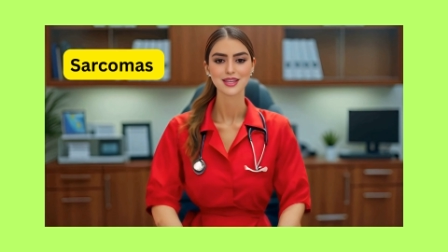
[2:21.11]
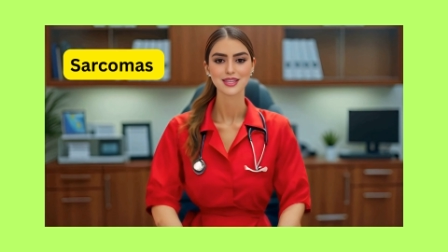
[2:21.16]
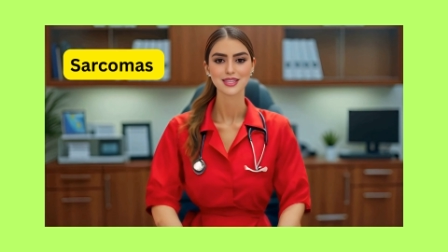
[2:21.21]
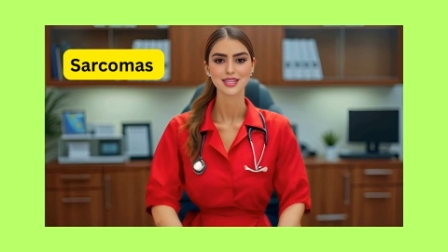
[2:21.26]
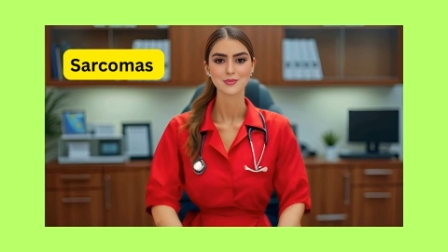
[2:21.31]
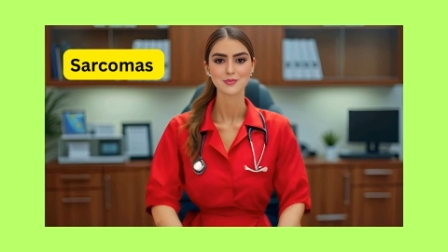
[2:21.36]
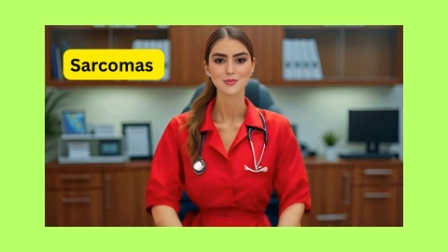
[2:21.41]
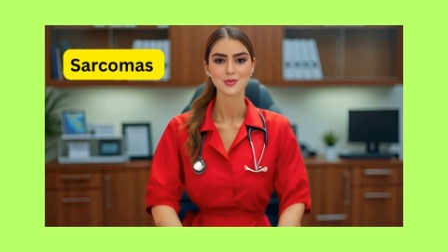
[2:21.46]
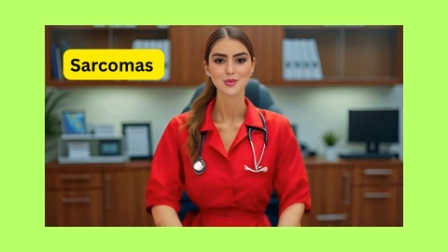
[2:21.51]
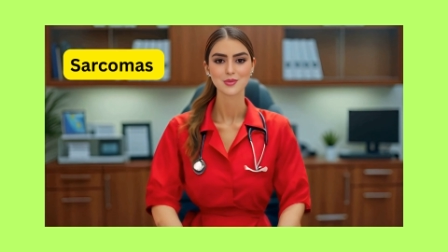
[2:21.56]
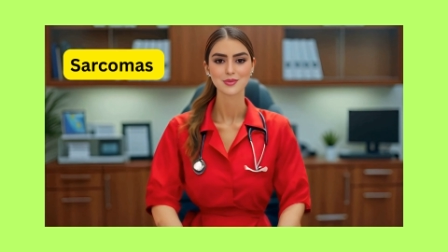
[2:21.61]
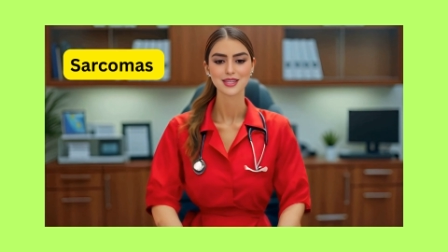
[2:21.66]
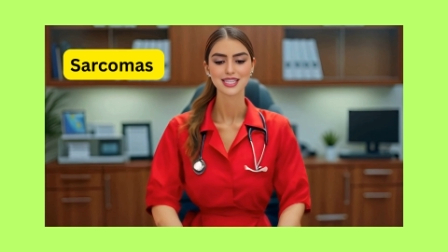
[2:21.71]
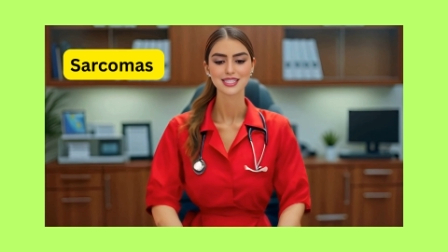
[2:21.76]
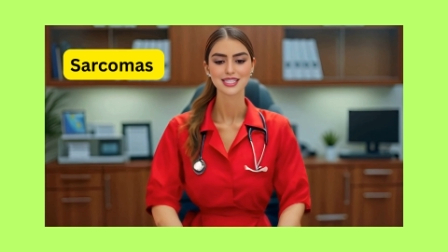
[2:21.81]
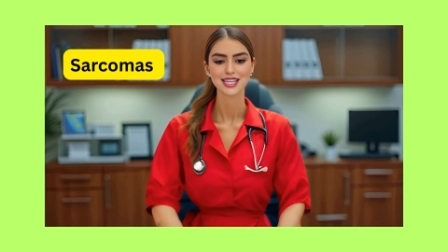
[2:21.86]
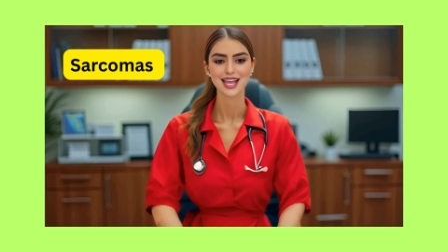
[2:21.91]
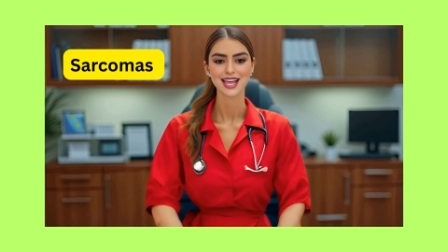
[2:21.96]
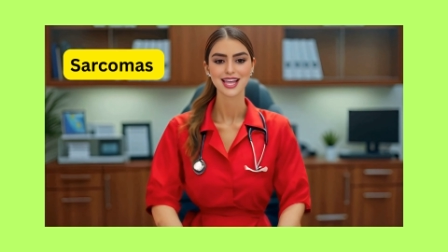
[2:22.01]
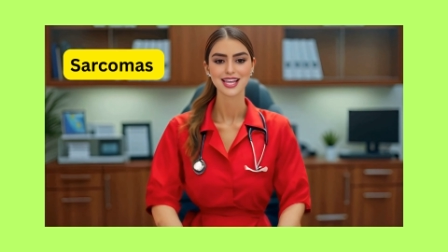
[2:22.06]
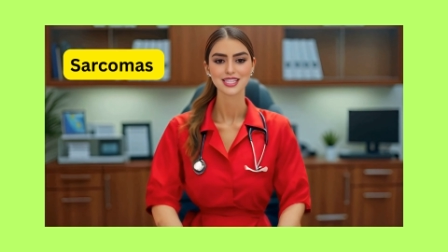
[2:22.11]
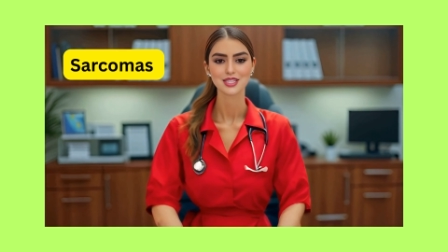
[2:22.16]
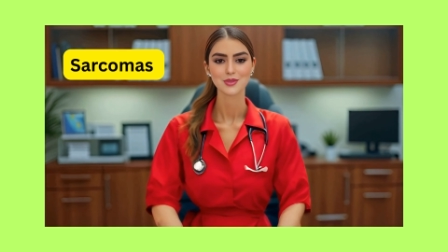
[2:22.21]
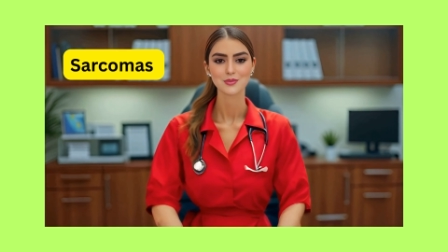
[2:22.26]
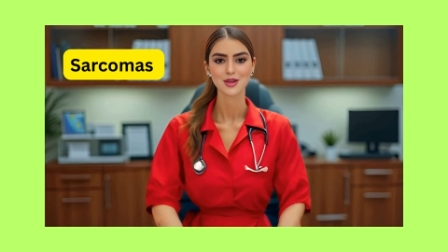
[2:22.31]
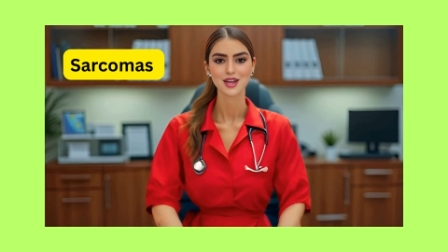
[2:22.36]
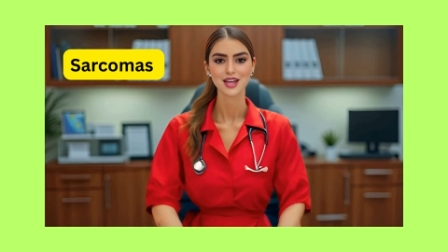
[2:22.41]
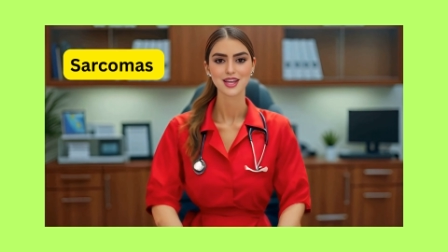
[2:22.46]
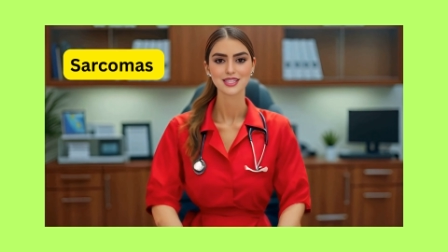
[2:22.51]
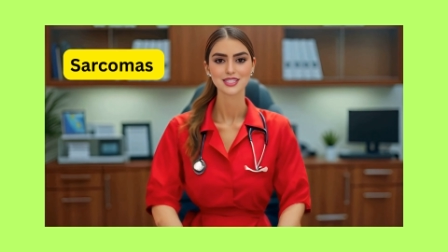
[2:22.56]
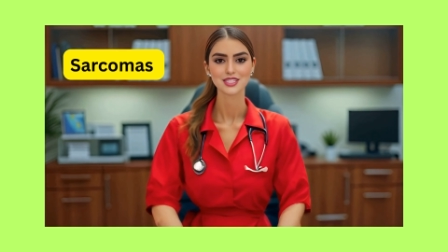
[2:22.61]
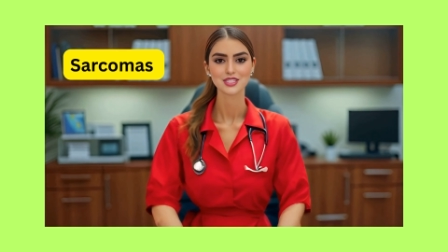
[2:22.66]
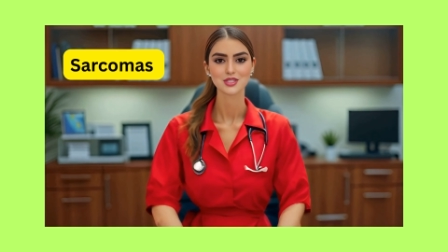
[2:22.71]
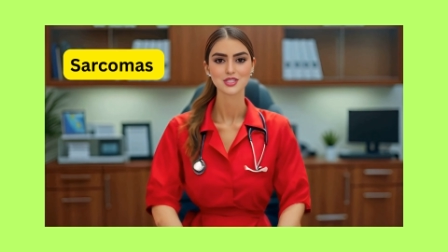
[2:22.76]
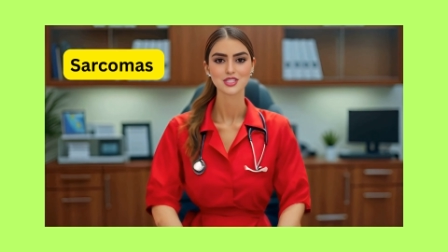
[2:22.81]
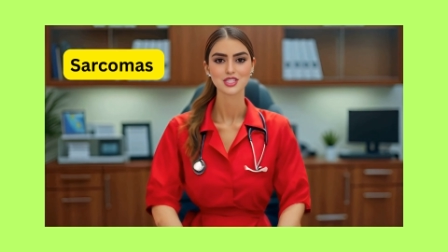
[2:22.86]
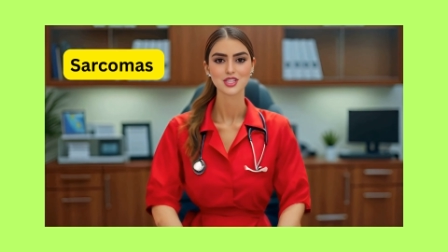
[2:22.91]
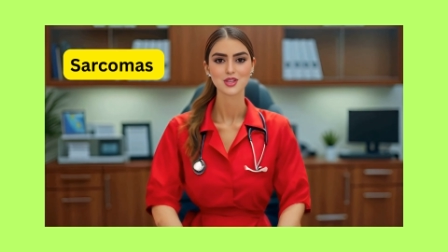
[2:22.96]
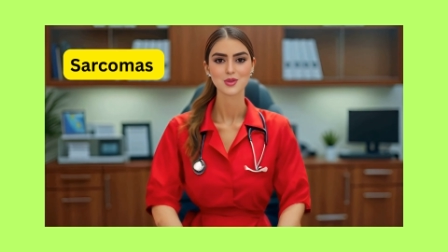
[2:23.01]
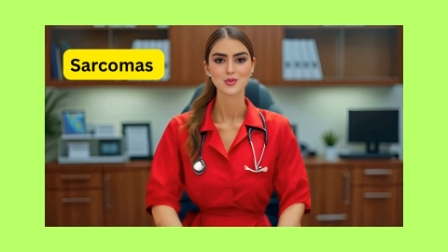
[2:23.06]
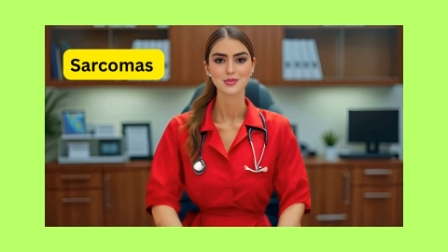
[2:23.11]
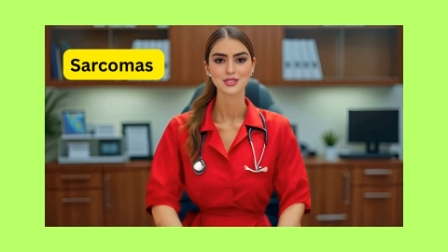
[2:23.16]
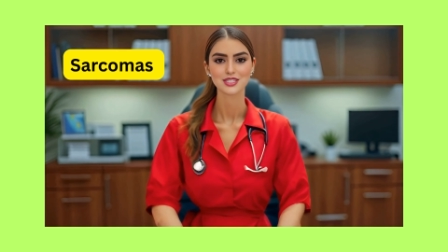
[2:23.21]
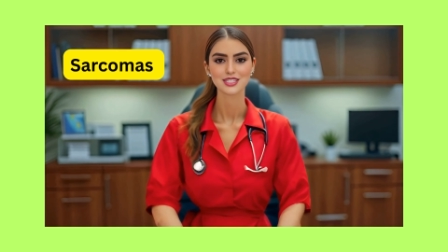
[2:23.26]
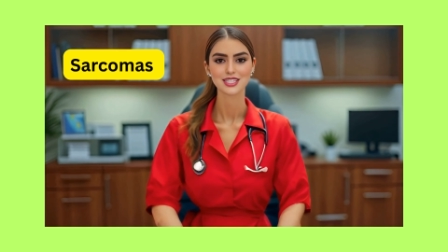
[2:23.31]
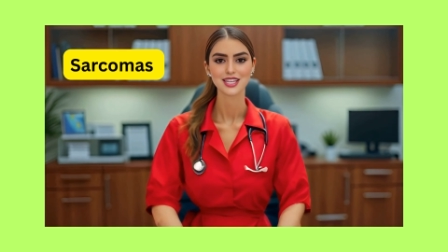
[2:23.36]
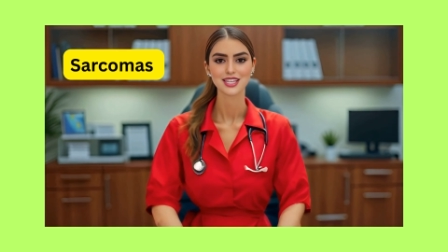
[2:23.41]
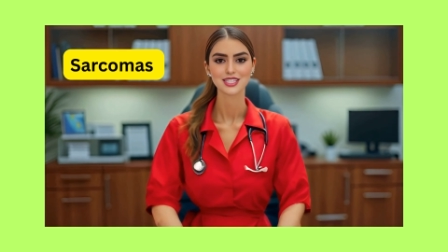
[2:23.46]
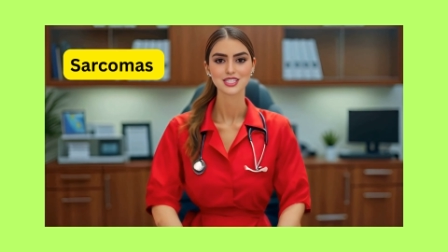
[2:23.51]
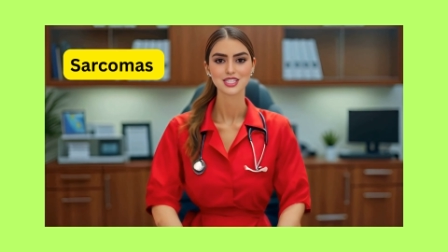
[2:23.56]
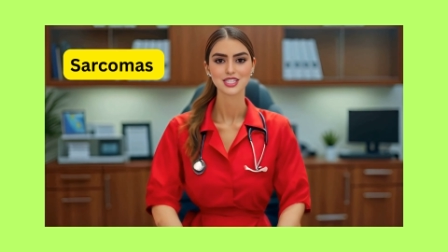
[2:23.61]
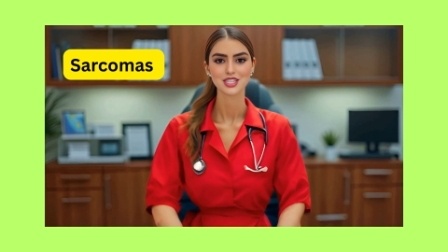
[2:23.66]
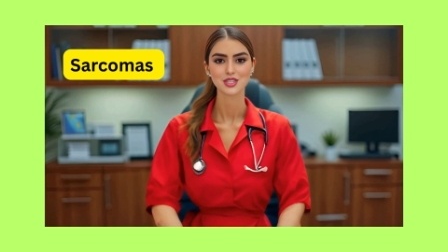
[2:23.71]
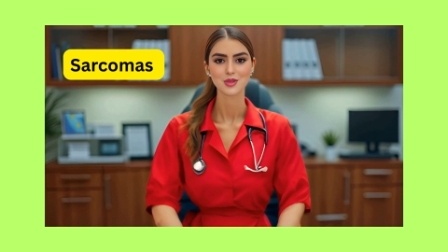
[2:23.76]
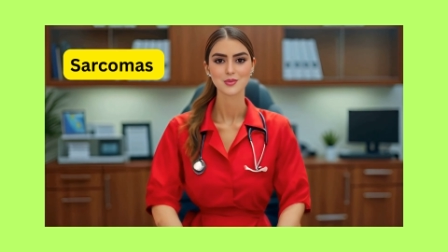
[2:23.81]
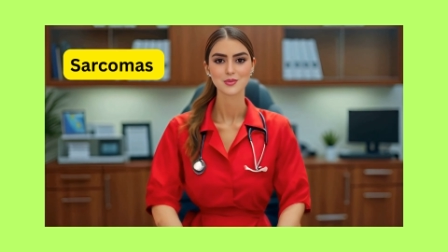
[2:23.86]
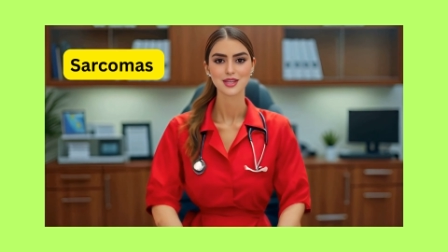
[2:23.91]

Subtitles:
Complete end-block surgical resection